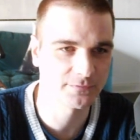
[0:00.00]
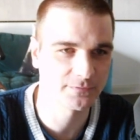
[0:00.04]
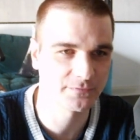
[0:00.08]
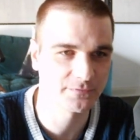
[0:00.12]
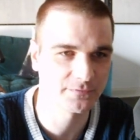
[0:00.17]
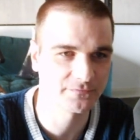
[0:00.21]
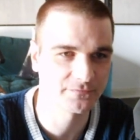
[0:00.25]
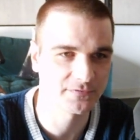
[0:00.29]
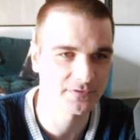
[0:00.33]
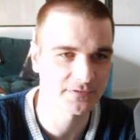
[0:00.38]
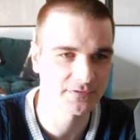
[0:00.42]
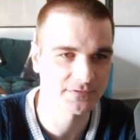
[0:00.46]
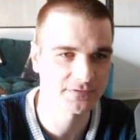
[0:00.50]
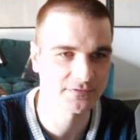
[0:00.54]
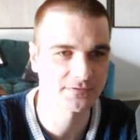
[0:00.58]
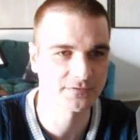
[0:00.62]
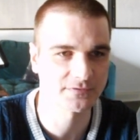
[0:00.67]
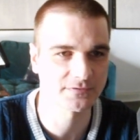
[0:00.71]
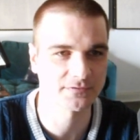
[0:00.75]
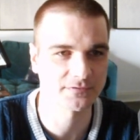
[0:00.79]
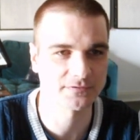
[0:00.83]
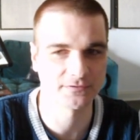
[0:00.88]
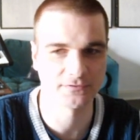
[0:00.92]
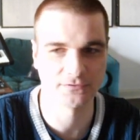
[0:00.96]
of
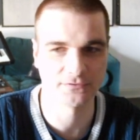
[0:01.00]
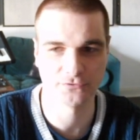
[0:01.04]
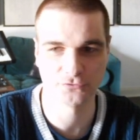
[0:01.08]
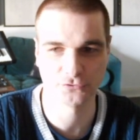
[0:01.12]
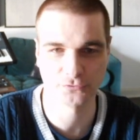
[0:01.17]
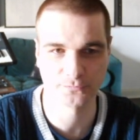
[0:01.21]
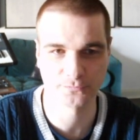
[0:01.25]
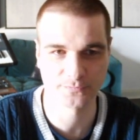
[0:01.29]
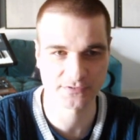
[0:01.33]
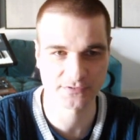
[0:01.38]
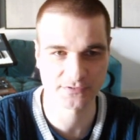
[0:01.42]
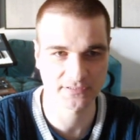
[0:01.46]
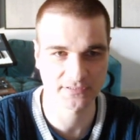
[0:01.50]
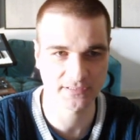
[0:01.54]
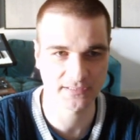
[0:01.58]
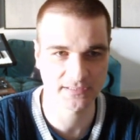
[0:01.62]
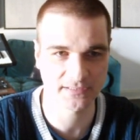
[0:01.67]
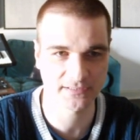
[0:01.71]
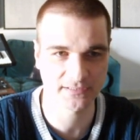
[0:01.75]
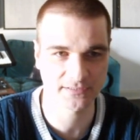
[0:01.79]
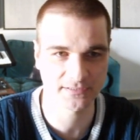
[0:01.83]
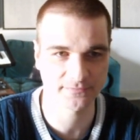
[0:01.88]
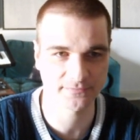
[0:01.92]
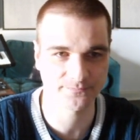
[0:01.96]
these loops
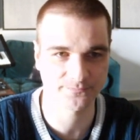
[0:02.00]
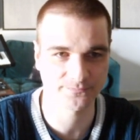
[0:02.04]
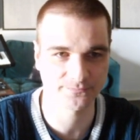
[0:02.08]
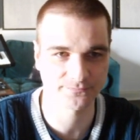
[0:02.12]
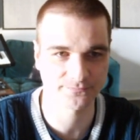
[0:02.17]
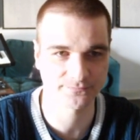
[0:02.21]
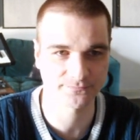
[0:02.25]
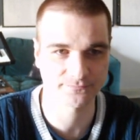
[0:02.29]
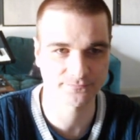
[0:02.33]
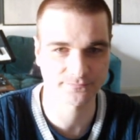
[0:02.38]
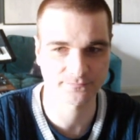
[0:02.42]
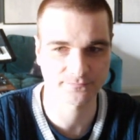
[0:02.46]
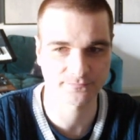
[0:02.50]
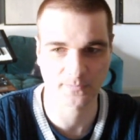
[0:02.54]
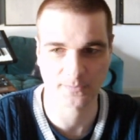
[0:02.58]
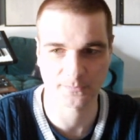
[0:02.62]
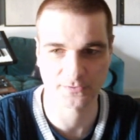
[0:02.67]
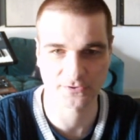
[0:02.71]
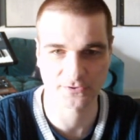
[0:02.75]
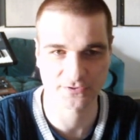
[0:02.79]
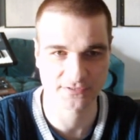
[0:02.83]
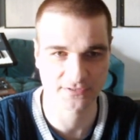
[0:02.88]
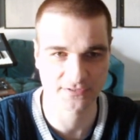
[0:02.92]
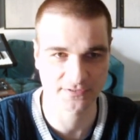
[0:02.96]
here,
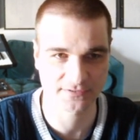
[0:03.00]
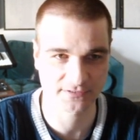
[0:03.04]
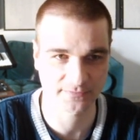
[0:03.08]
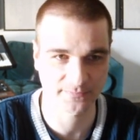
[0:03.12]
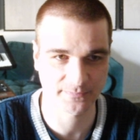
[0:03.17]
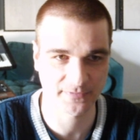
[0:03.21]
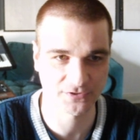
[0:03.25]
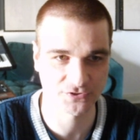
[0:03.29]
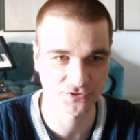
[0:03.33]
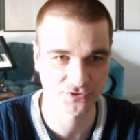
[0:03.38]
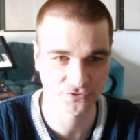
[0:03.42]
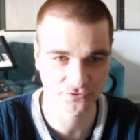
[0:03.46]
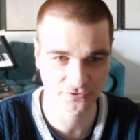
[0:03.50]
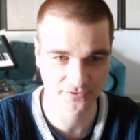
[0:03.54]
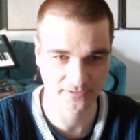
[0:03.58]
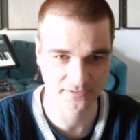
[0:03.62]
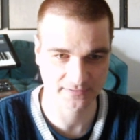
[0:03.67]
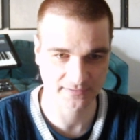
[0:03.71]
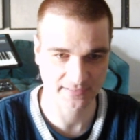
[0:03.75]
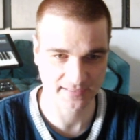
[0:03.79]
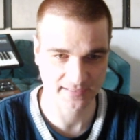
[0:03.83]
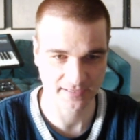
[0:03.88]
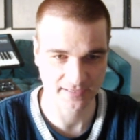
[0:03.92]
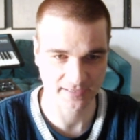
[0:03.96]
because I also made sure
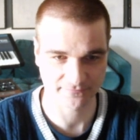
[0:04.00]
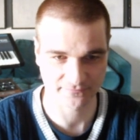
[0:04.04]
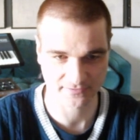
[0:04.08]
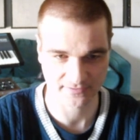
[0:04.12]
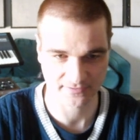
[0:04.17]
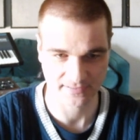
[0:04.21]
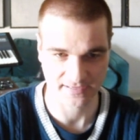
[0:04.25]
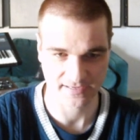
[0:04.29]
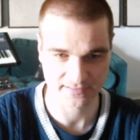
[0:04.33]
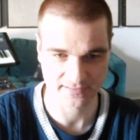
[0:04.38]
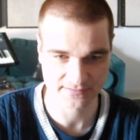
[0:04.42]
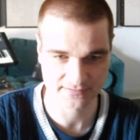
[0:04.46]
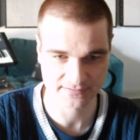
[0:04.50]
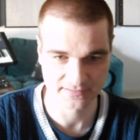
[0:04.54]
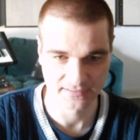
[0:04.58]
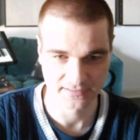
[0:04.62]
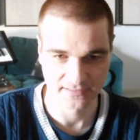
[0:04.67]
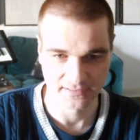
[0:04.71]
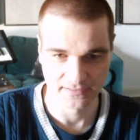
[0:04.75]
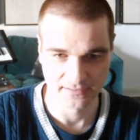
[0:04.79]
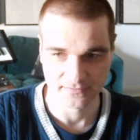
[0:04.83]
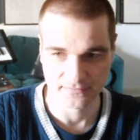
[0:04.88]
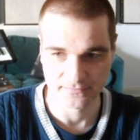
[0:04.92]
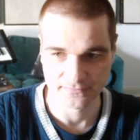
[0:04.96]
that they have a nice,
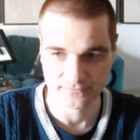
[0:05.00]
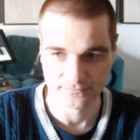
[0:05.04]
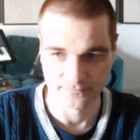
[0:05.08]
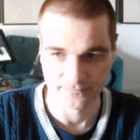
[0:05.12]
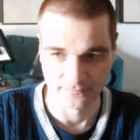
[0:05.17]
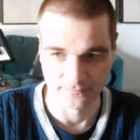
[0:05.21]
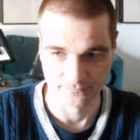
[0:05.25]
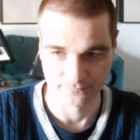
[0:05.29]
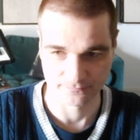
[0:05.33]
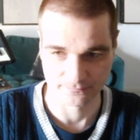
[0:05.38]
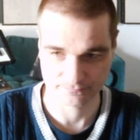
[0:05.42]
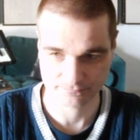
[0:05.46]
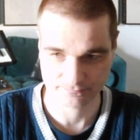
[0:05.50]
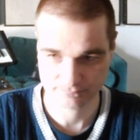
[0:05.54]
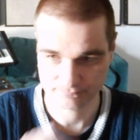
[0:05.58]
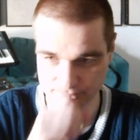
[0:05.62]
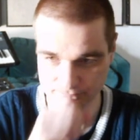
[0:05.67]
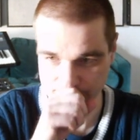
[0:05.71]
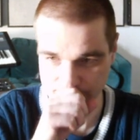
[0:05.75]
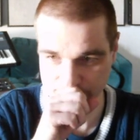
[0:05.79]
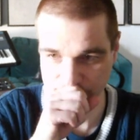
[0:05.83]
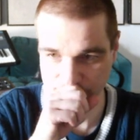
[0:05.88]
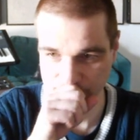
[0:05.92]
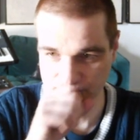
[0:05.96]

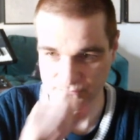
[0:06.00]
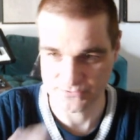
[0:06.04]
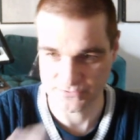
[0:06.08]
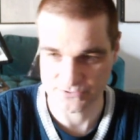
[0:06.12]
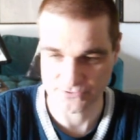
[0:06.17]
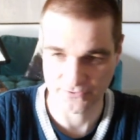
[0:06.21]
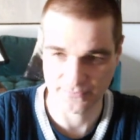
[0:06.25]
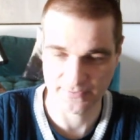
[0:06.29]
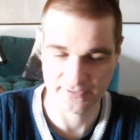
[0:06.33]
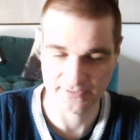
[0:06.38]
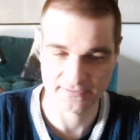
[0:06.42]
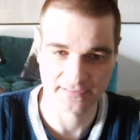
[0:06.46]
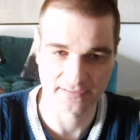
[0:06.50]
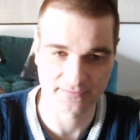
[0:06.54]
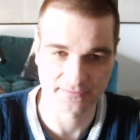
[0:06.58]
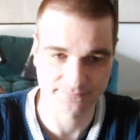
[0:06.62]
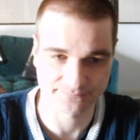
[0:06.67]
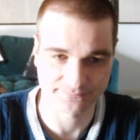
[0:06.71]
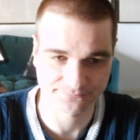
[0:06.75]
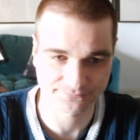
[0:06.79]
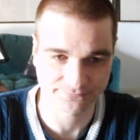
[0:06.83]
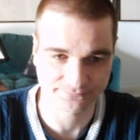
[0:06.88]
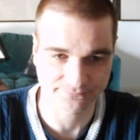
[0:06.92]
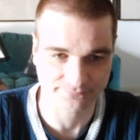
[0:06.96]
sorry about that,
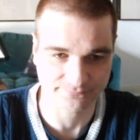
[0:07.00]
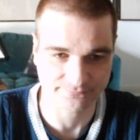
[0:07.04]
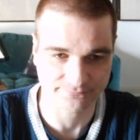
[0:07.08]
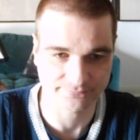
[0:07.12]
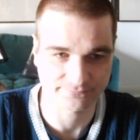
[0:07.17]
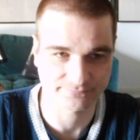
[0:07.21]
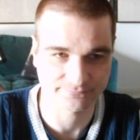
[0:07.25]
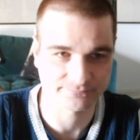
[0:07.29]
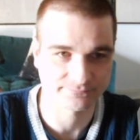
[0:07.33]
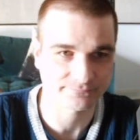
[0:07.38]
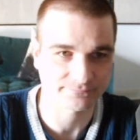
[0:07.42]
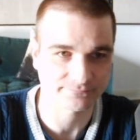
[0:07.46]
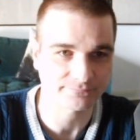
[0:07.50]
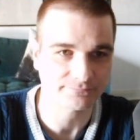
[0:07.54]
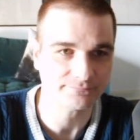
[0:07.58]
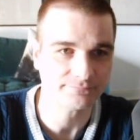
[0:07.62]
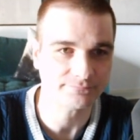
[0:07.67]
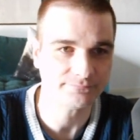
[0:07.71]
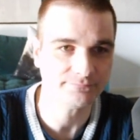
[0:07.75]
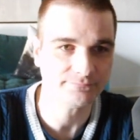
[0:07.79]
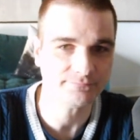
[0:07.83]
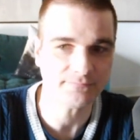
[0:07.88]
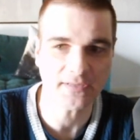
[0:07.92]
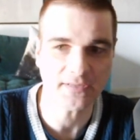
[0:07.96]

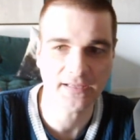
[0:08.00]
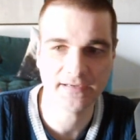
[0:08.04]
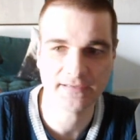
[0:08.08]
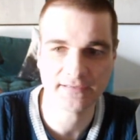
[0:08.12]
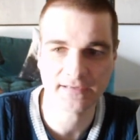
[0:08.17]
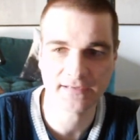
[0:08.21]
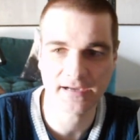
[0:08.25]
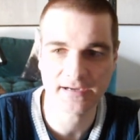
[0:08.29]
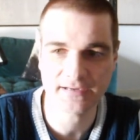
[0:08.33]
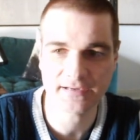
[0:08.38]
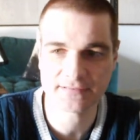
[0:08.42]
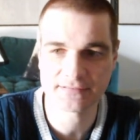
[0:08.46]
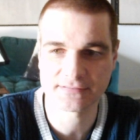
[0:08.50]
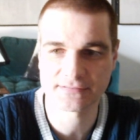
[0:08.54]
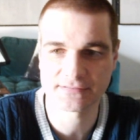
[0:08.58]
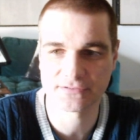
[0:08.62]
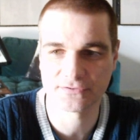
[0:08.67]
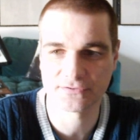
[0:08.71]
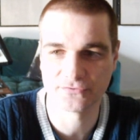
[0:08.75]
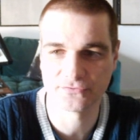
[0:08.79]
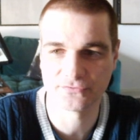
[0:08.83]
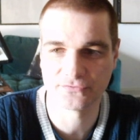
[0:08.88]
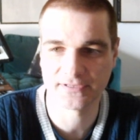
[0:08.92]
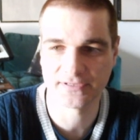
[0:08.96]
a nice
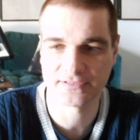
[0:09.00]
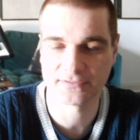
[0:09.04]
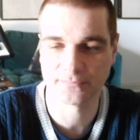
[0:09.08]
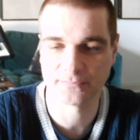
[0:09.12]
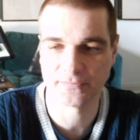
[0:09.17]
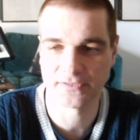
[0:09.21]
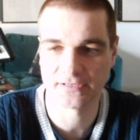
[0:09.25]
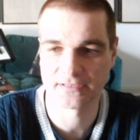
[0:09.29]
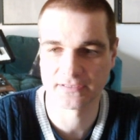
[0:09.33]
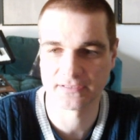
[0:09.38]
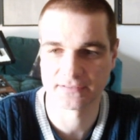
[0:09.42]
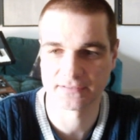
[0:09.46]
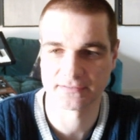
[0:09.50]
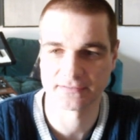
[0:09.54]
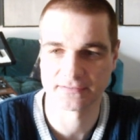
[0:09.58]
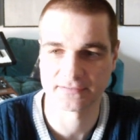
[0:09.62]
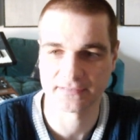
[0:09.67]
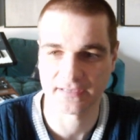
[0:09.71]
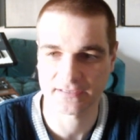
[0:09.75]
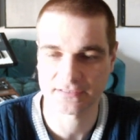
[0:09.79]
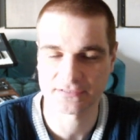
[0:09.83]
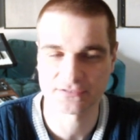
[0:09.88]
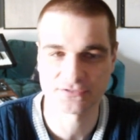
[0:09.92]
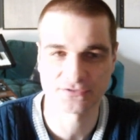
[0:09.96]
rhythmic
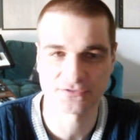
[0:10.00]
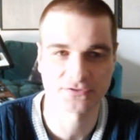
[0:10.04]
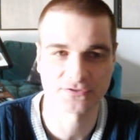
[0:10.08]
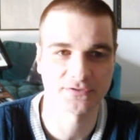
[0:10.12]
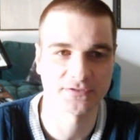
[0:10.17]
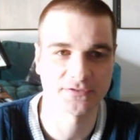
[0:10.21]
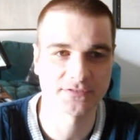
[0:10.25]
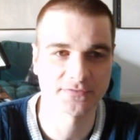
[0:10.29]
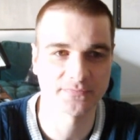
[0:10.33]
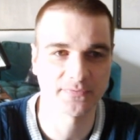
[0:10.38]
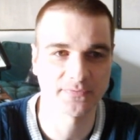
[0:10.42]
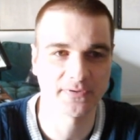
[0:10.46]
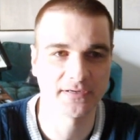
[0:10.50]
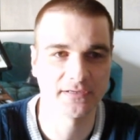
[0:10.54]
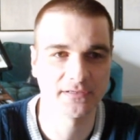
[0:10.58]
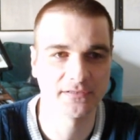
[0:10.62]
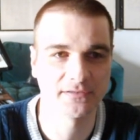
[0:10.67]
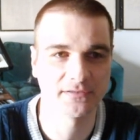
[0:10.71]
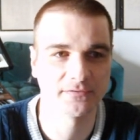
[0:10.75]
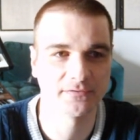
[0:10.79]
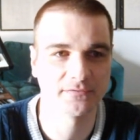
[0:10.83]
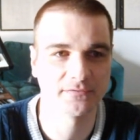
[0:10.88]
texture as well.